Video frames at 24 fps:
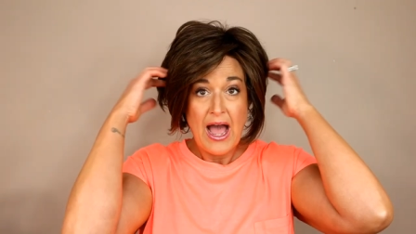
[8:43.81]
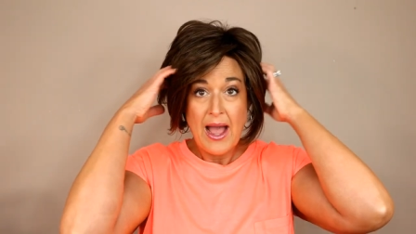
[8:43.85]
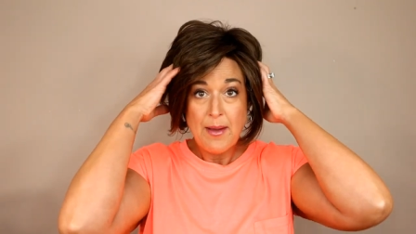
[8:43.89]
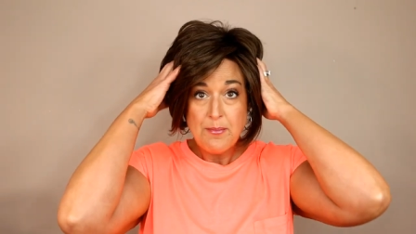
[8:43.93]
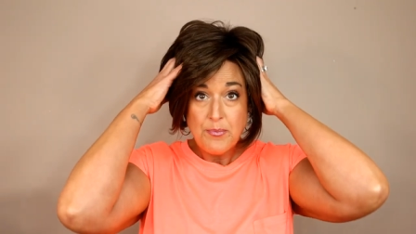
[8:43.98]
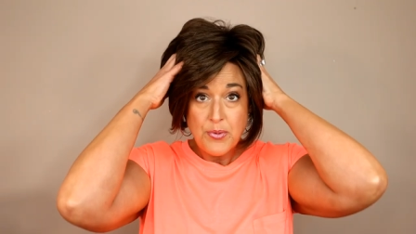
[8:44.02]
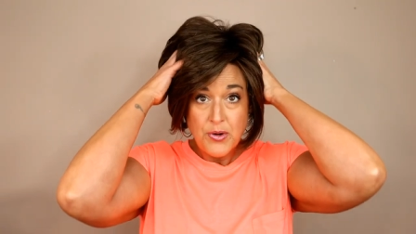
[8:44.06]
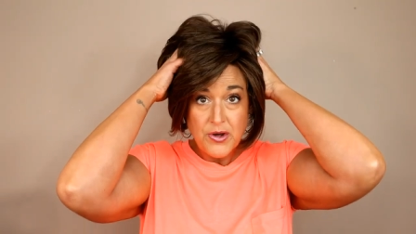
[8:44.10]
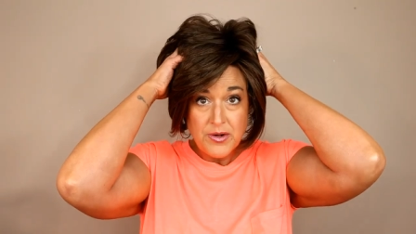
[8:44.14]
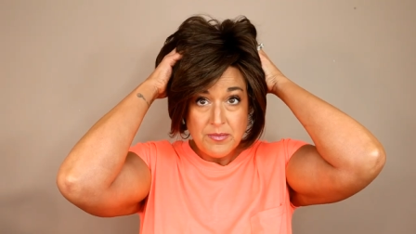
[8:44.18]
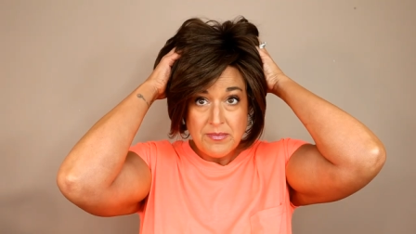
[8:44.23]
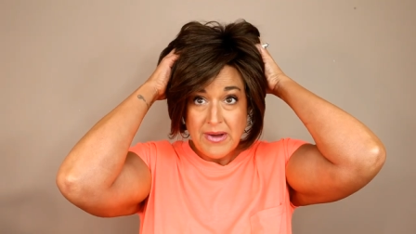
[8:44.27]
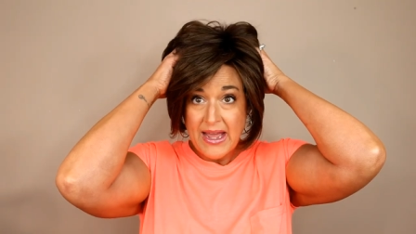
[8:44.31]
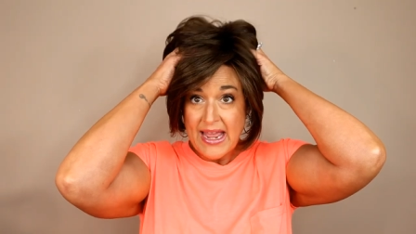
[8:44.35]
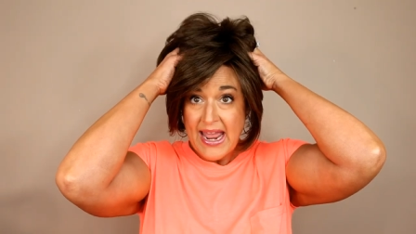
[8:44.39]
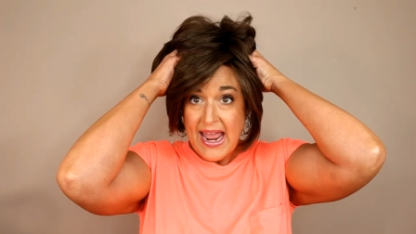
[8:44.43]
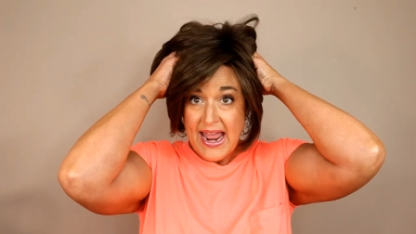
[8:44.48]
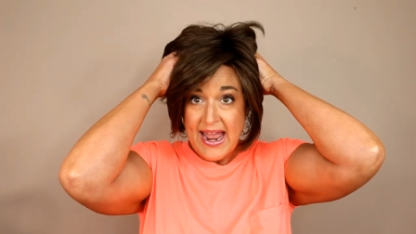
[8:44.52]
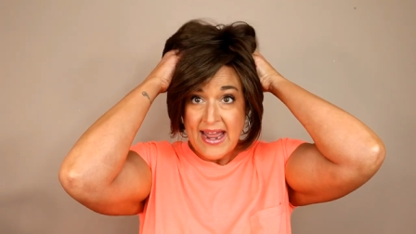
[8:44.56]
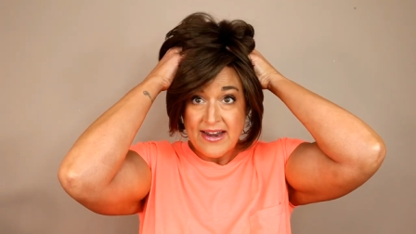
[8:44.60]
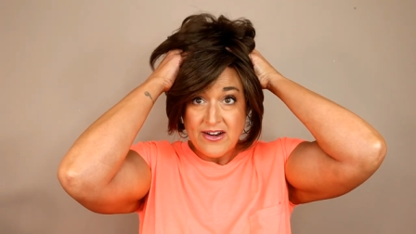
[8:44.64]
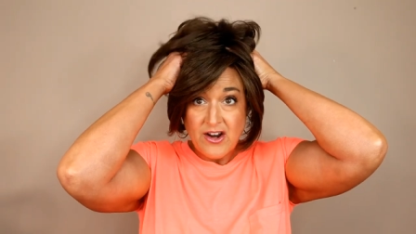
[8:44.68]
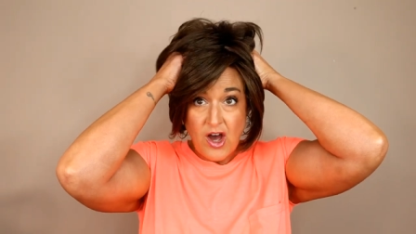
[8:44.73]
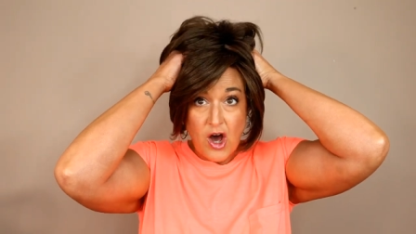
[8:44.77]
I'm putting my
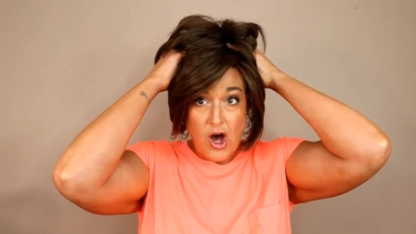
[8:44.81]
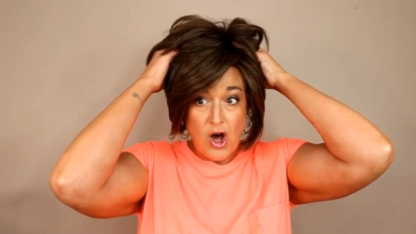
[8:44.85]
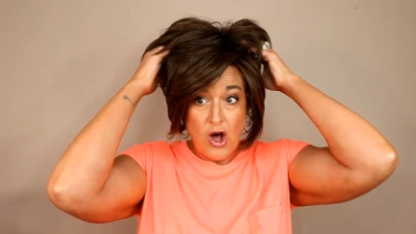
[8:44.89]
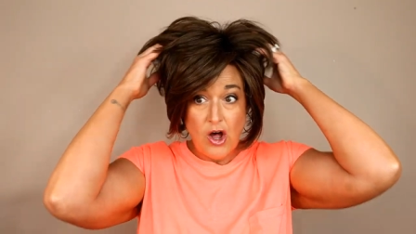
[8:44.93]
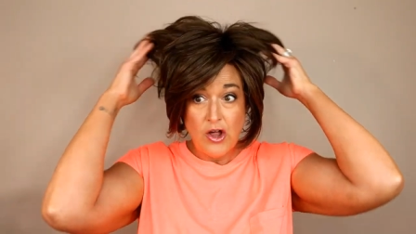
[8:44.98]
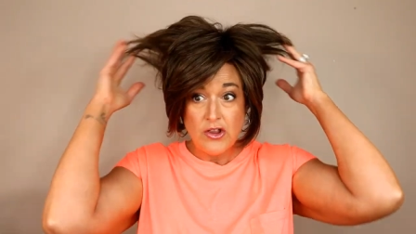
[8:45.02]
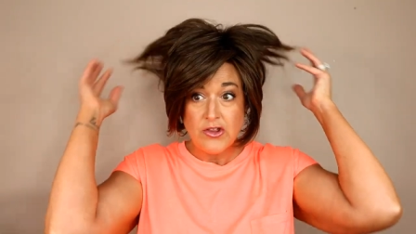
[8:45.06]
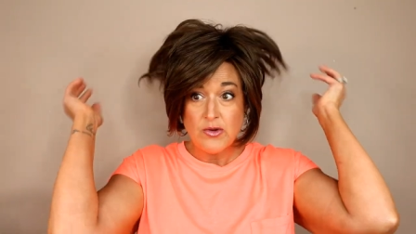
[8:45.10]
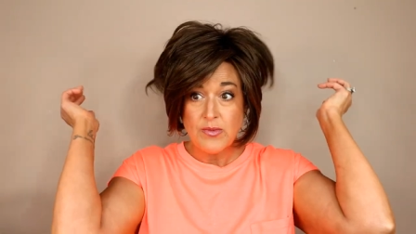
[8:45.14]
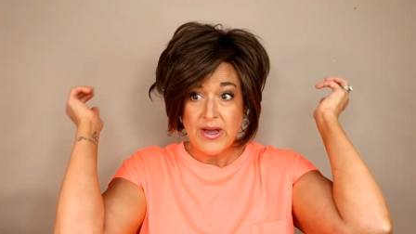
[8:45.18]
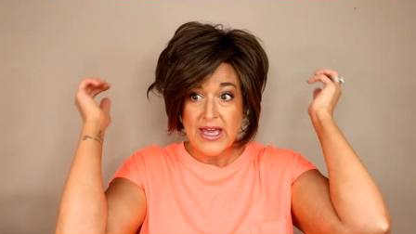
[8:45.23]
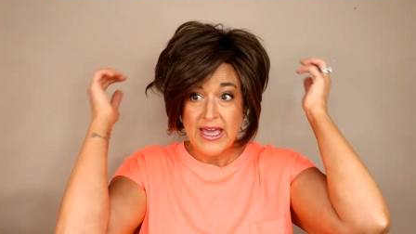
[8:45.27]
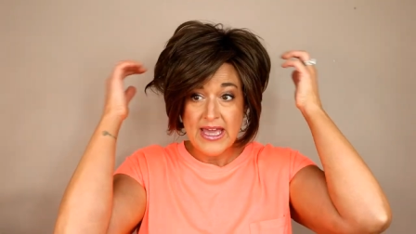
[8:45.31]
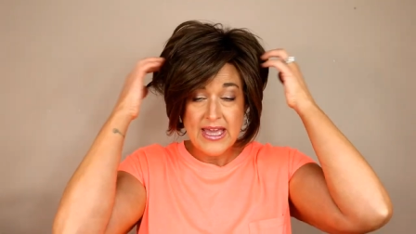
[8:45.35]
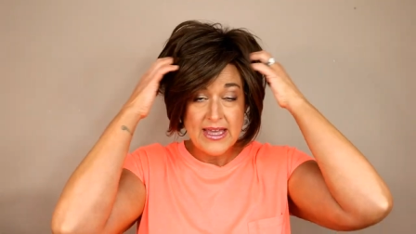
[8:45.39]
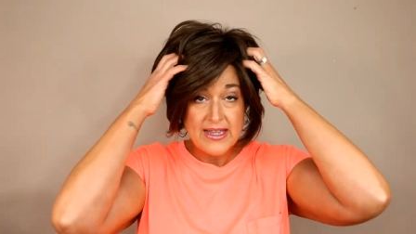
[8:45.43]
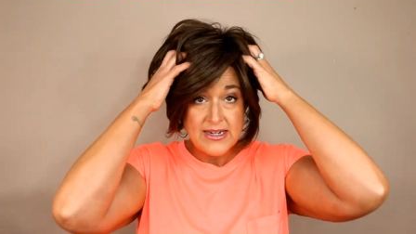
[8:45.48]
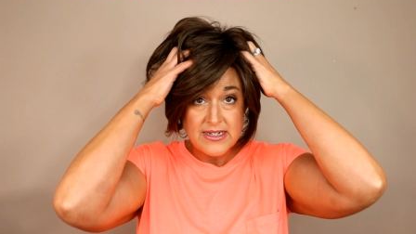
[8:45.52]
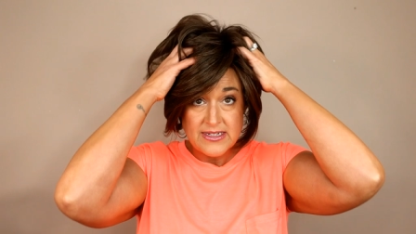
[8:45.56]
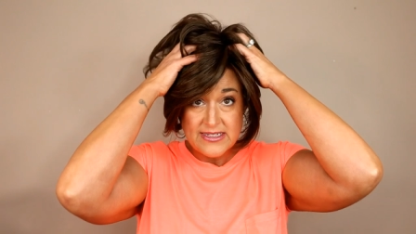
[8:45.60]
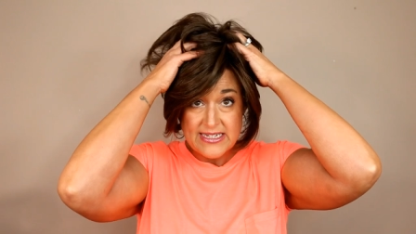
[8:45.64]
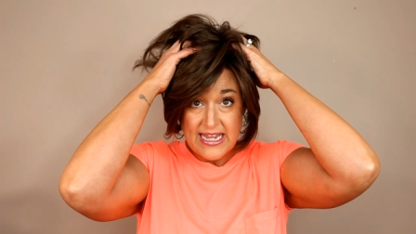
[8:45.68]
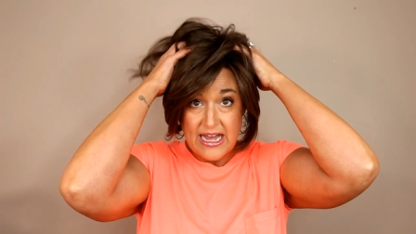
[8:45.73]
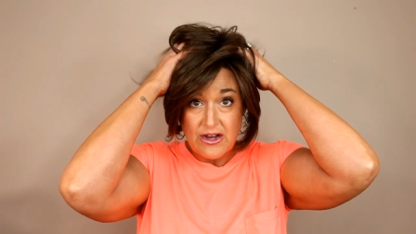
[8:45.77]
hand all the way
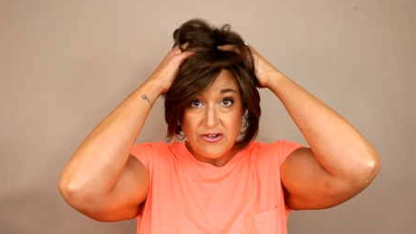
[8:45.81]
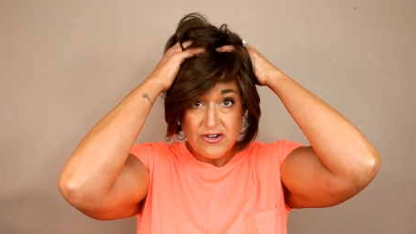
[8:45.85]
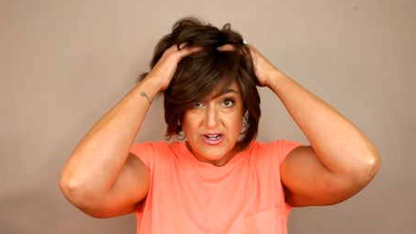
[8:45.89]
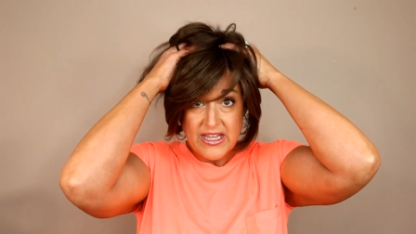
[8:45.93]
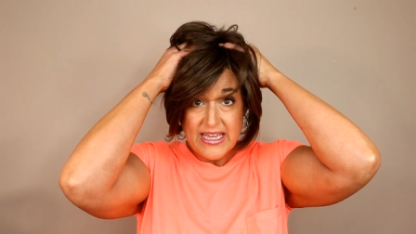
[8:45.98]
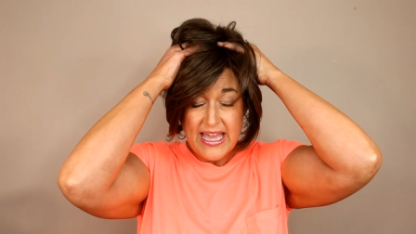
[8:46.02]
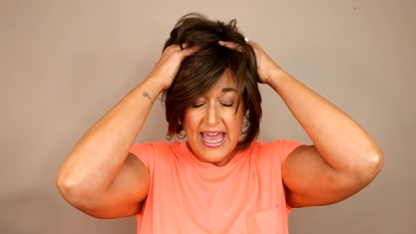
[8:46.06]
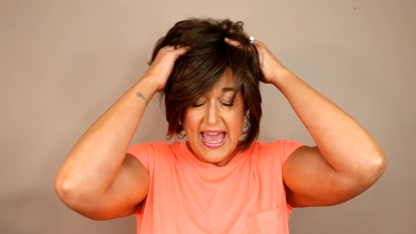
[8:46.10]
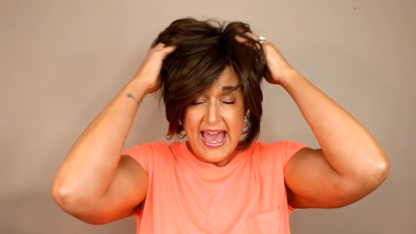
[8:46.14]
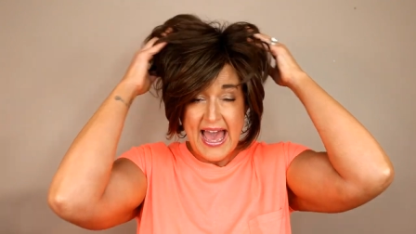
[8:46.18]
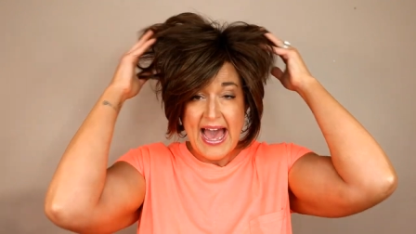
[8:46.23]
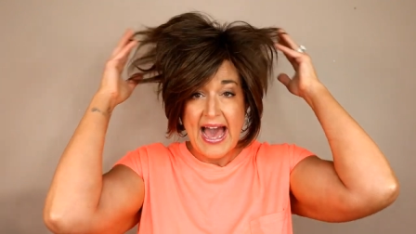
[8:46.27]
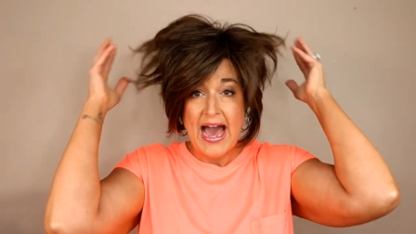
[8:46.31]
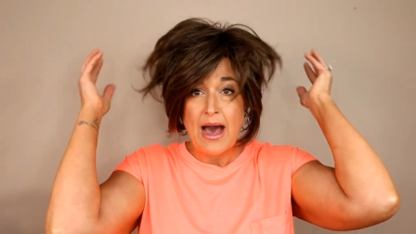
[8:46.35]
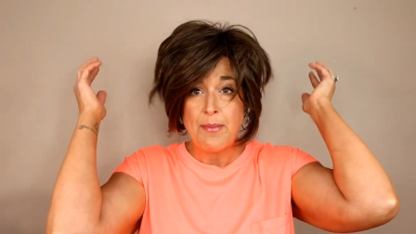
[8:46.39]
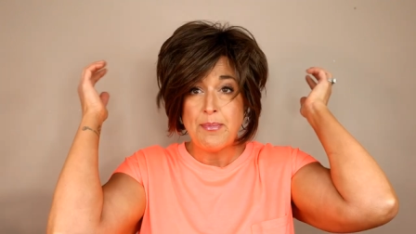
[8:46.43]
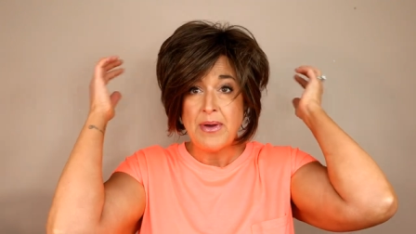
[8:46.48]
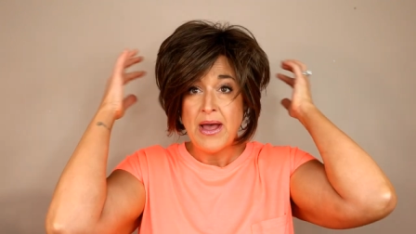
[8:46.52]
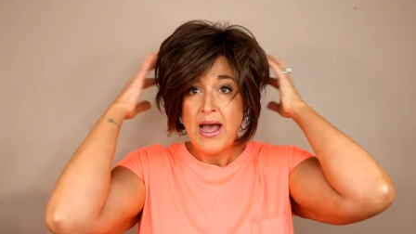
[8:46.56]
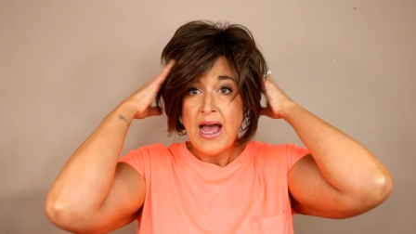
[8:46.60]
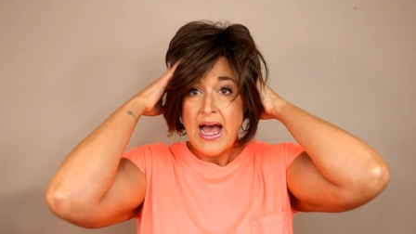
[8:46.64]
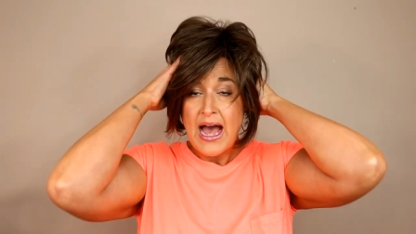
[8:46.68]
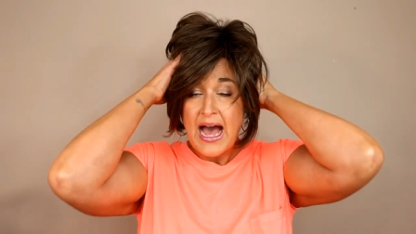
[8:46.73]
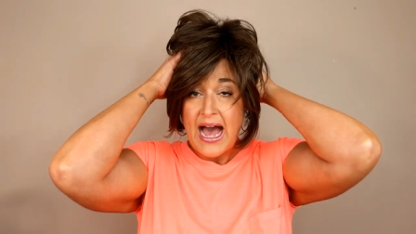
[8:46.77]
in down to
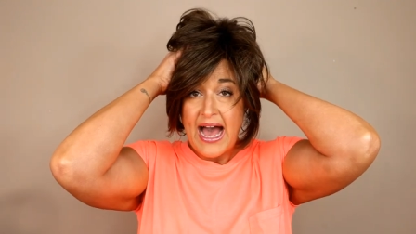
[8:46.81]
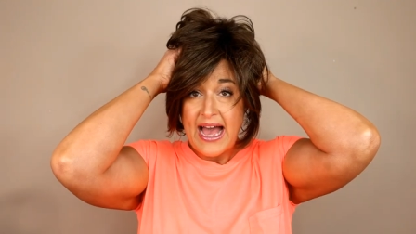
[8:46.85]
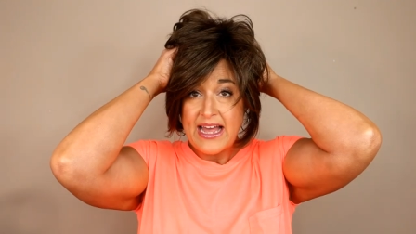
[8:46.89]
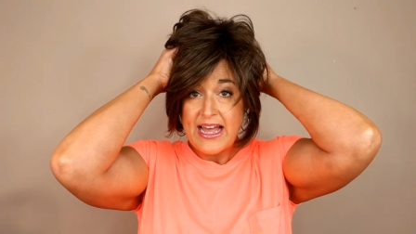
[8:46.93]
cap.